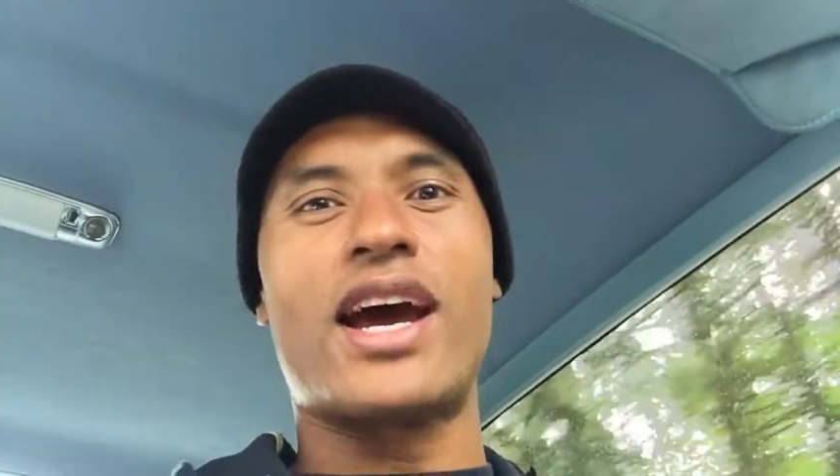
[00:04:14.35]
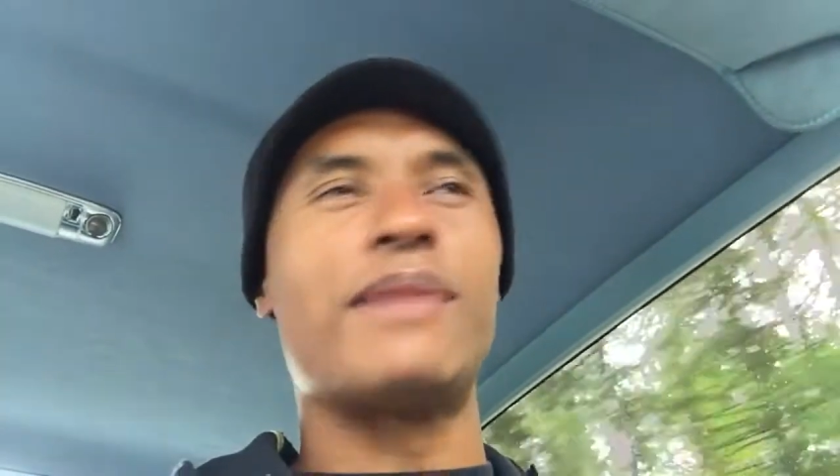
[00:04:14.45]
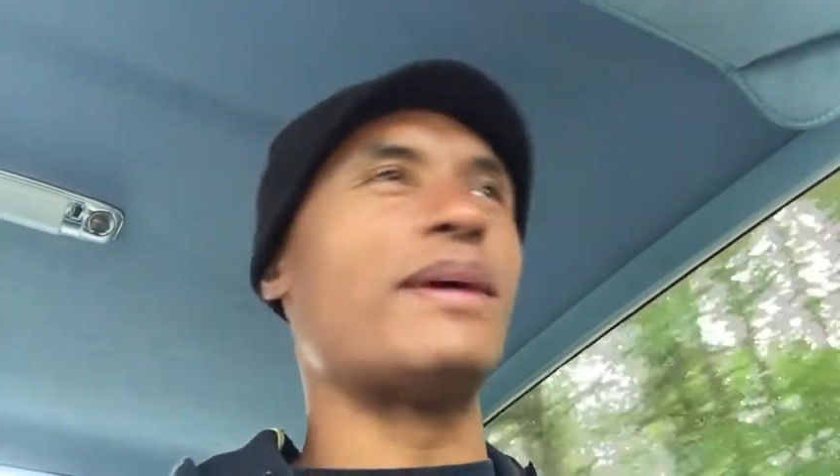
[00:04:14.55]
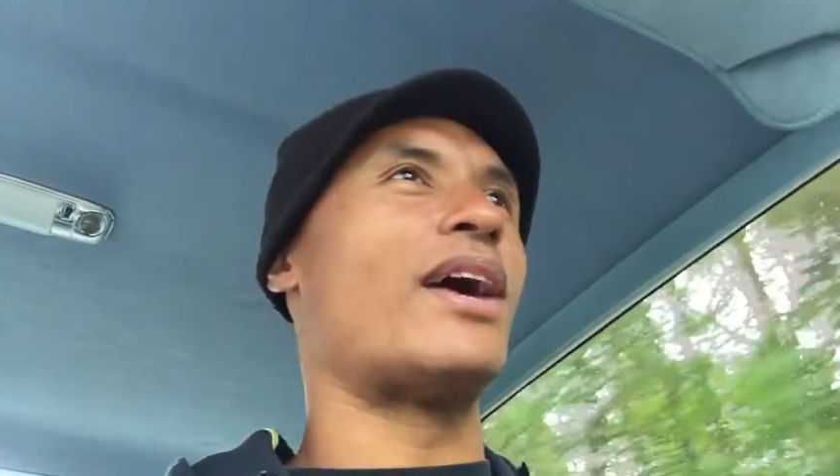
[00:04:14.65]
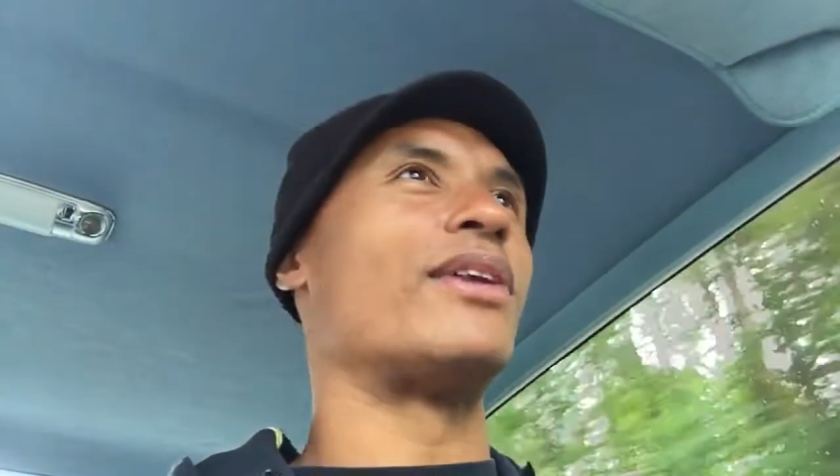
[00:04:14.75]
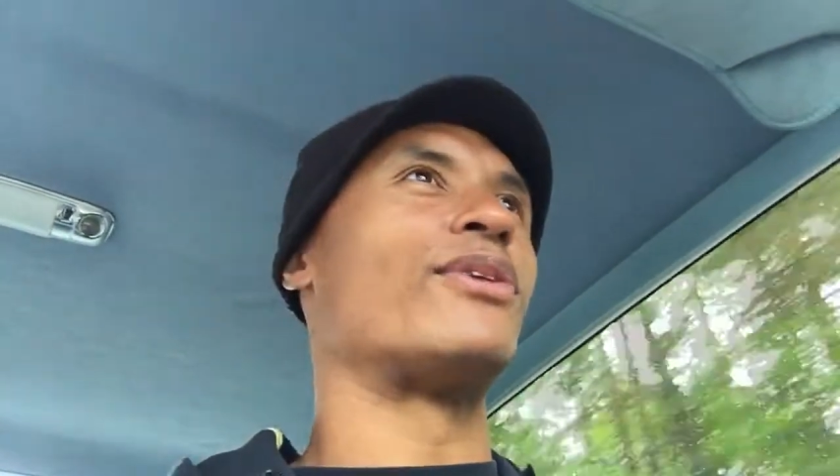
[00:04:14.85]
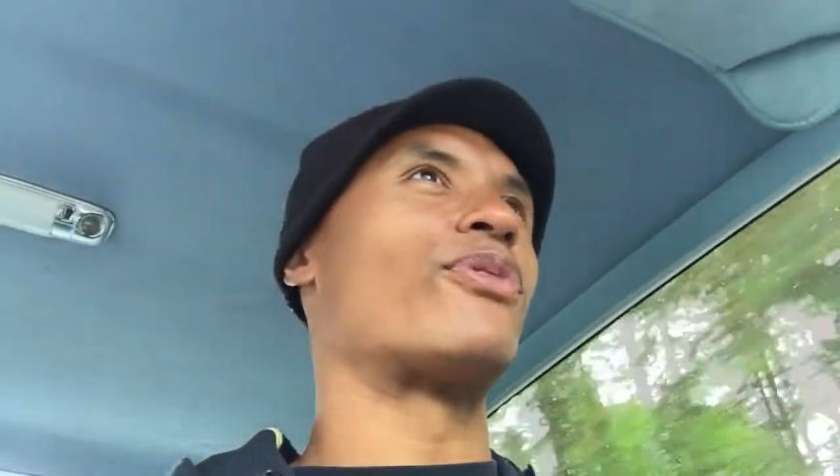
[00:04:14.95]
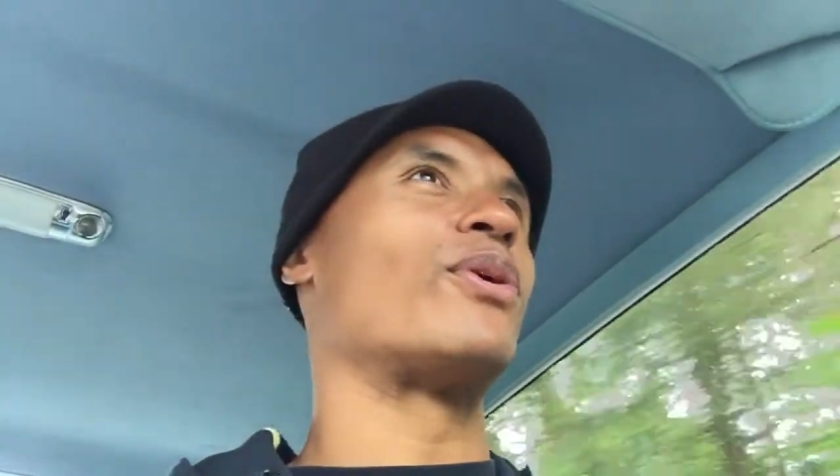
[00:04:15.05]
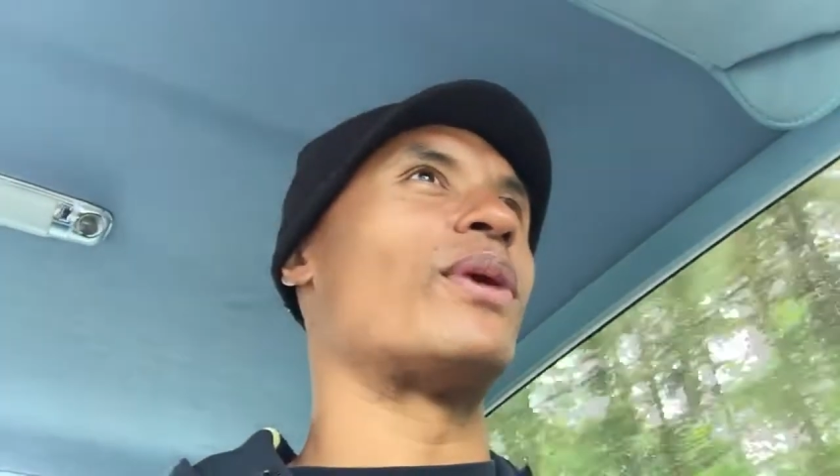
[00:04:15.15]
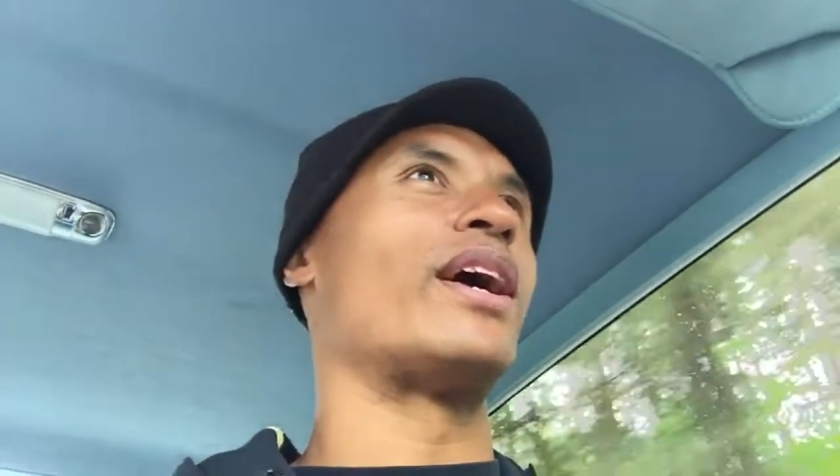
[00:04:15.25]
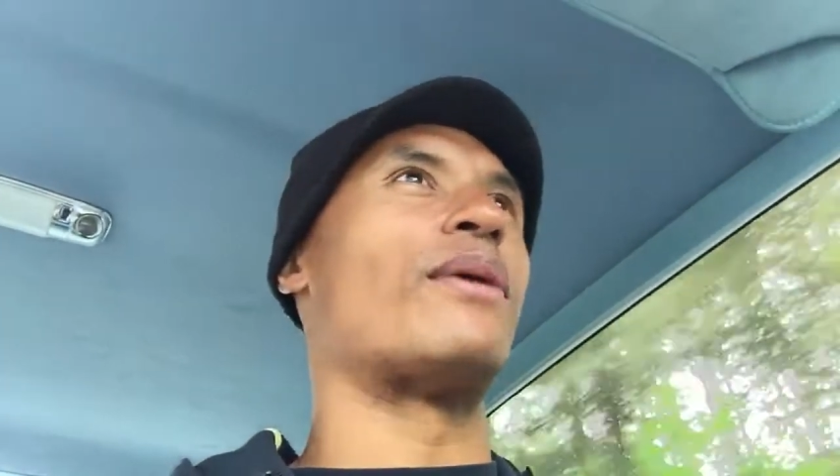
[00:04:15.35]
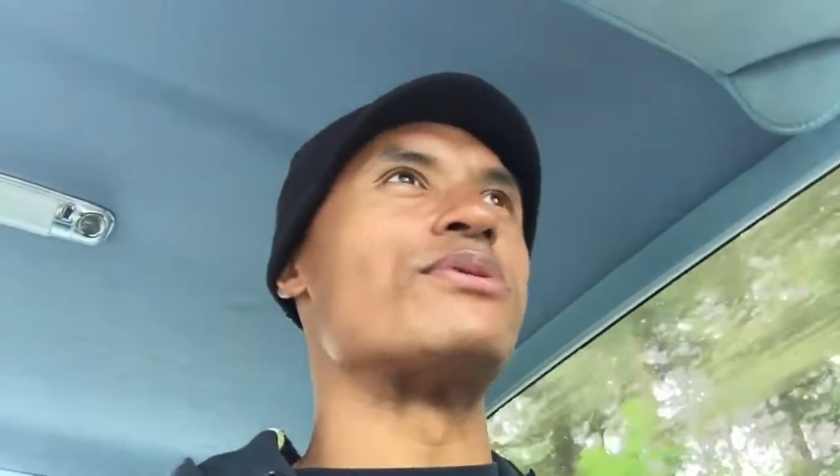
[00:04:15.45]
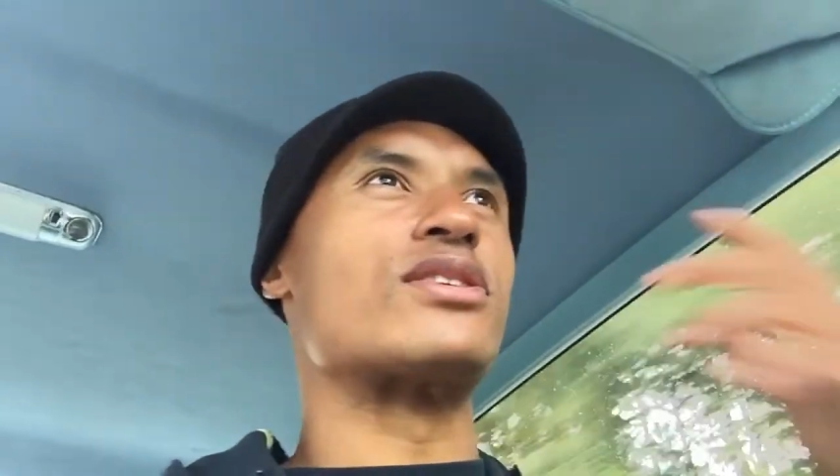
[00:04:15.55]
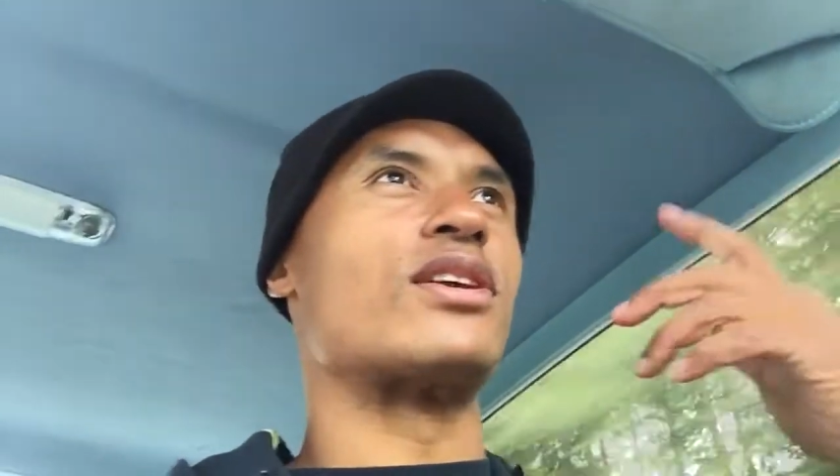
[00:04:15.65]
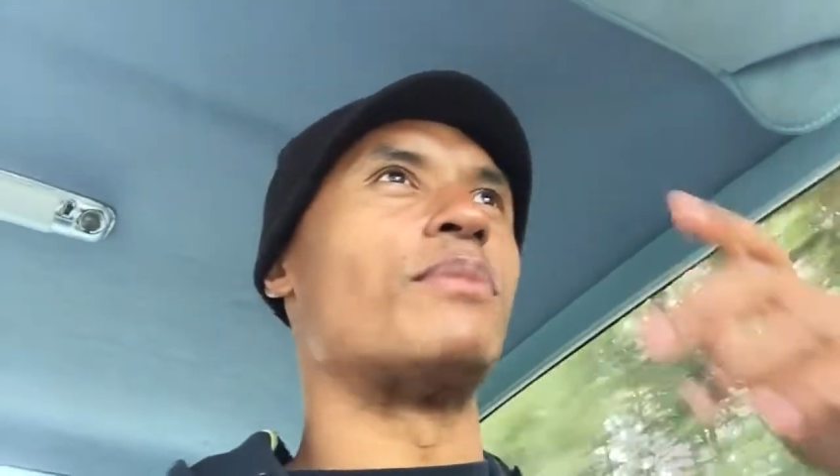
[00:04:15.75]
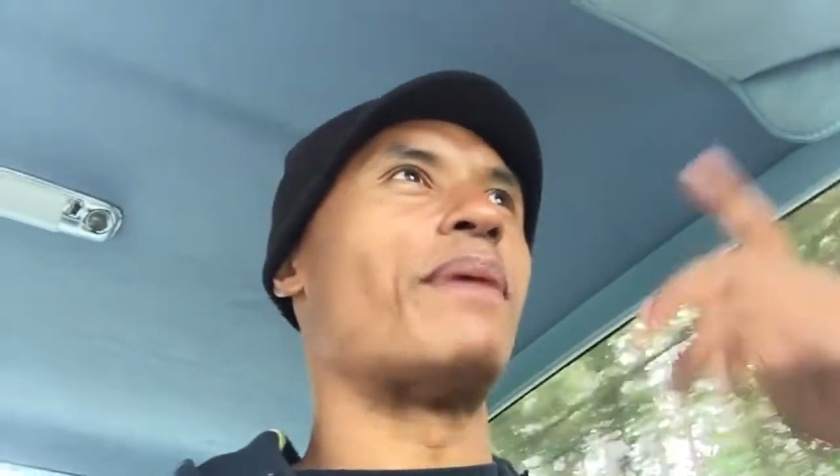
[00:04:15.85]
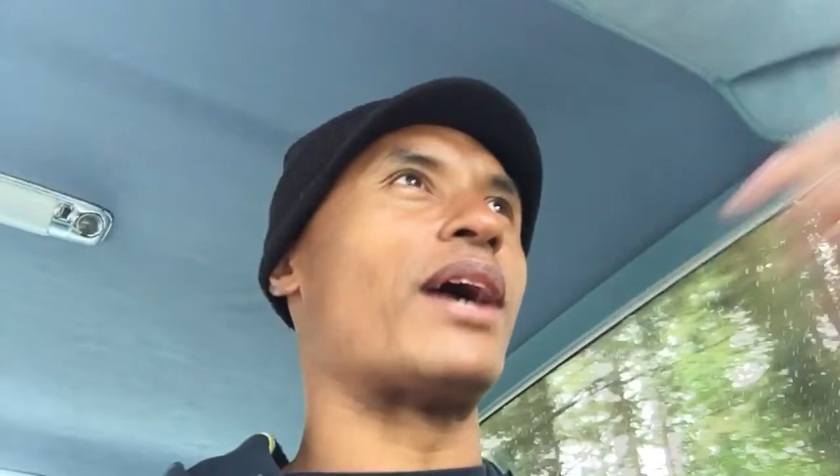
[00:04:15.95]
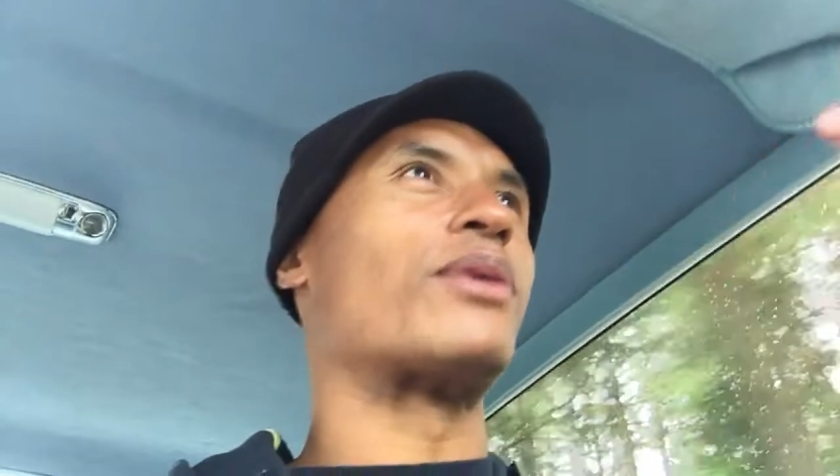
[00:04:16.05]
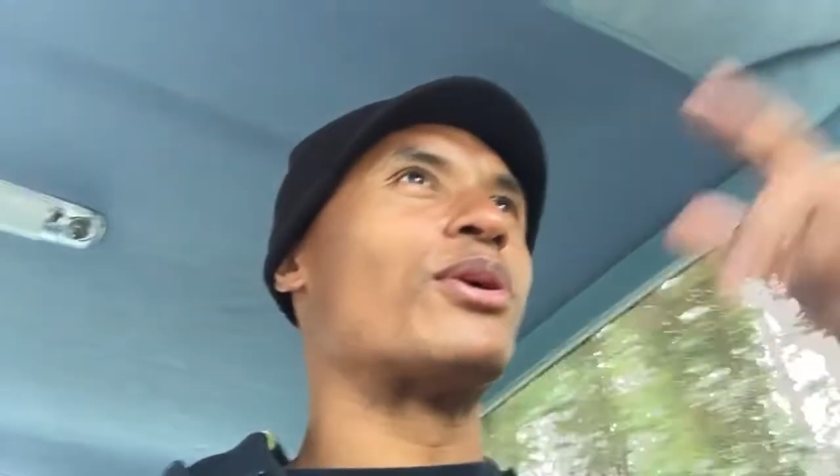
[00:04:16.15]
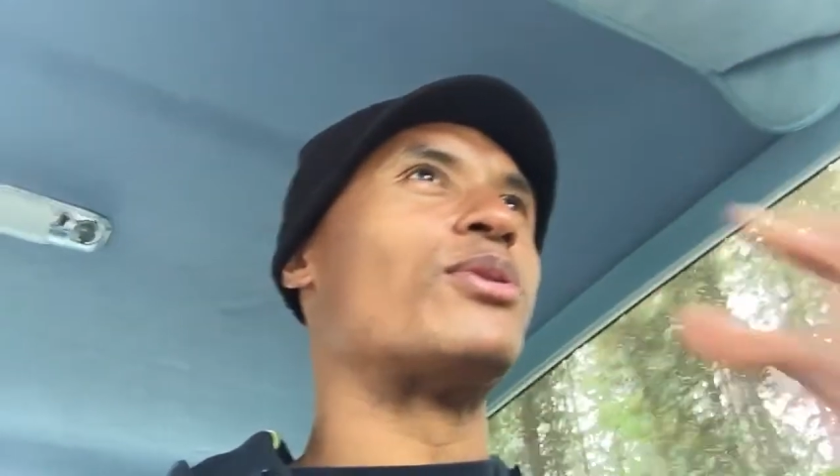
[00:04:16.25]
I am now on the freeway. I was just on the
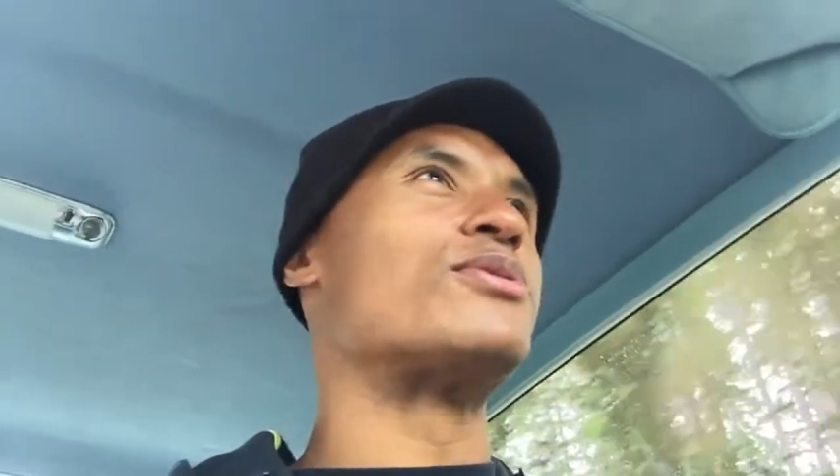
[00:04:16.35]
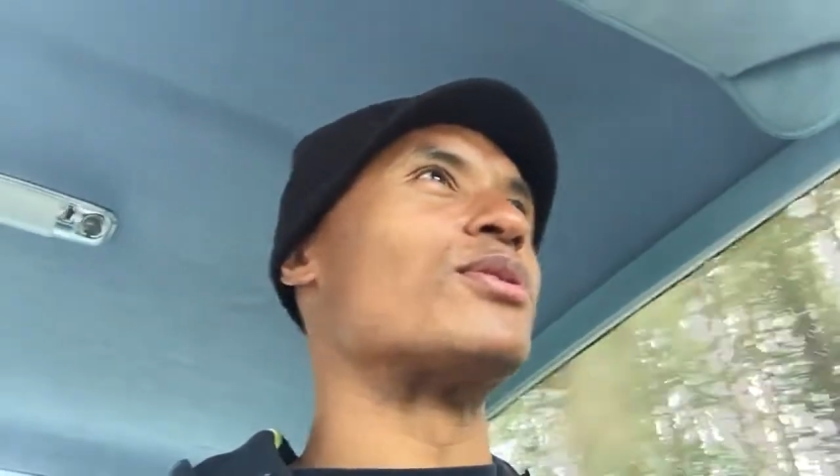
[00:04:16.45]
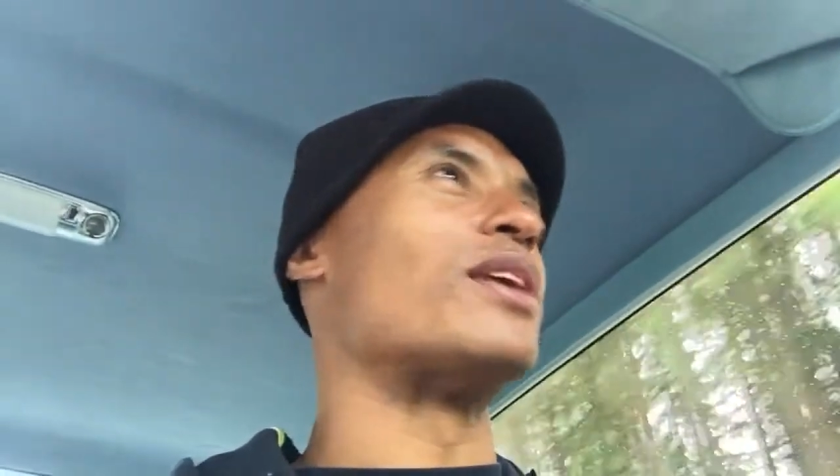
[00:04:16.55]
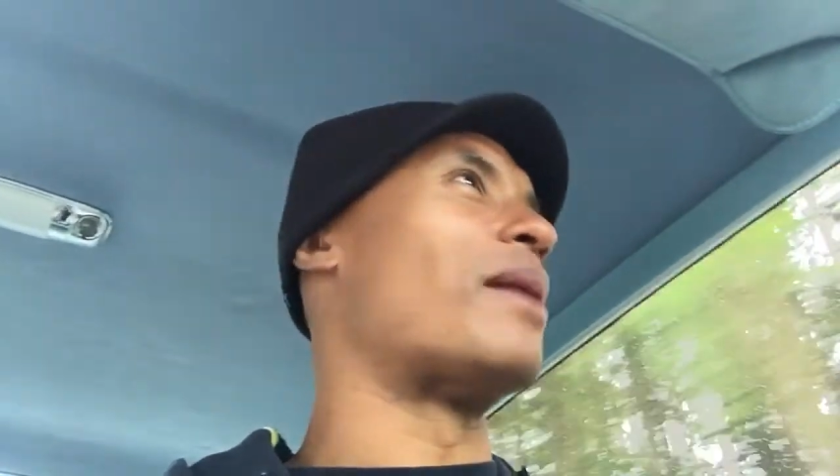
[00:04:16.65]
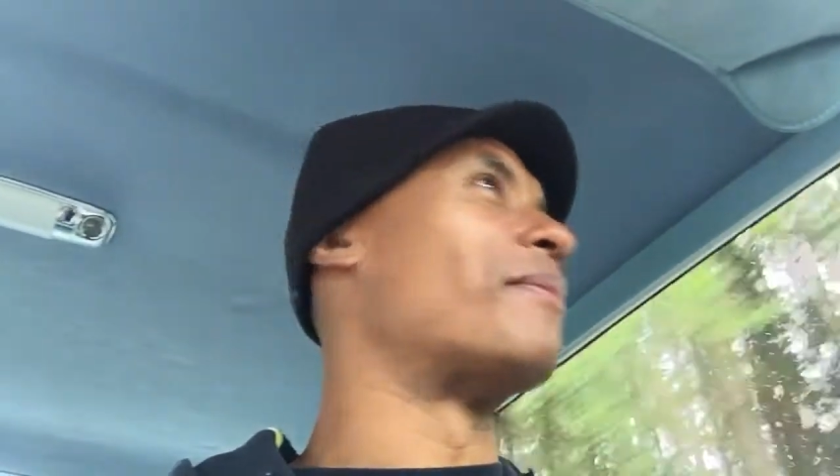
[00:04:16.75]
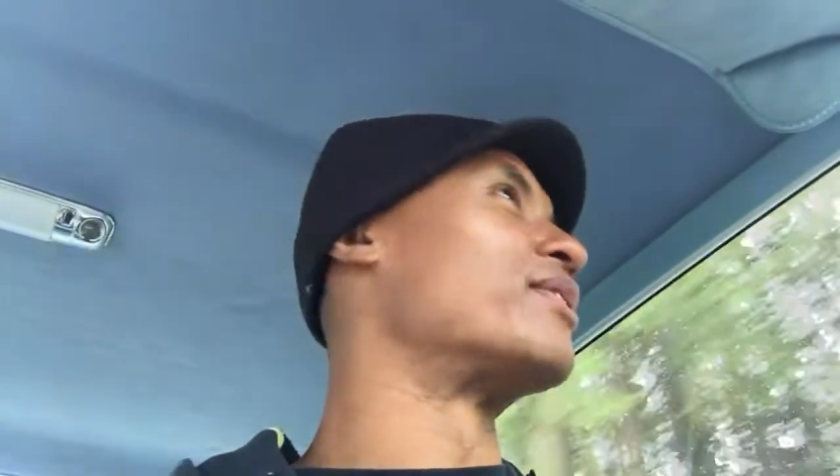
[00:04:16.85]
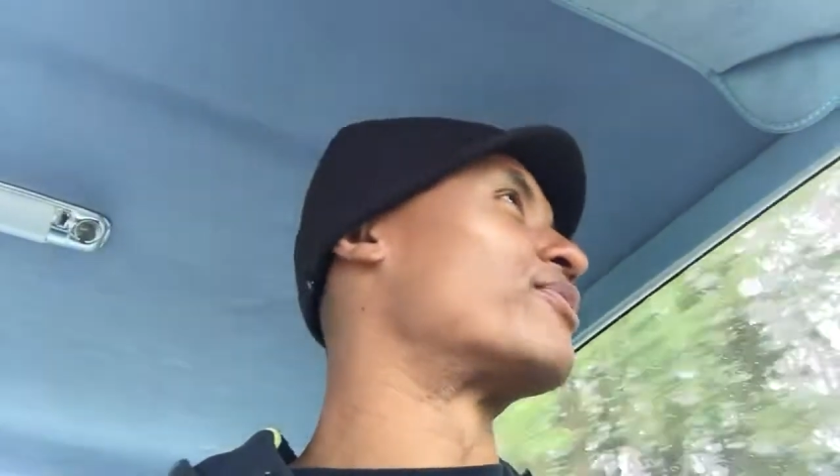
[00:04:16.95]
back road, so now I'm on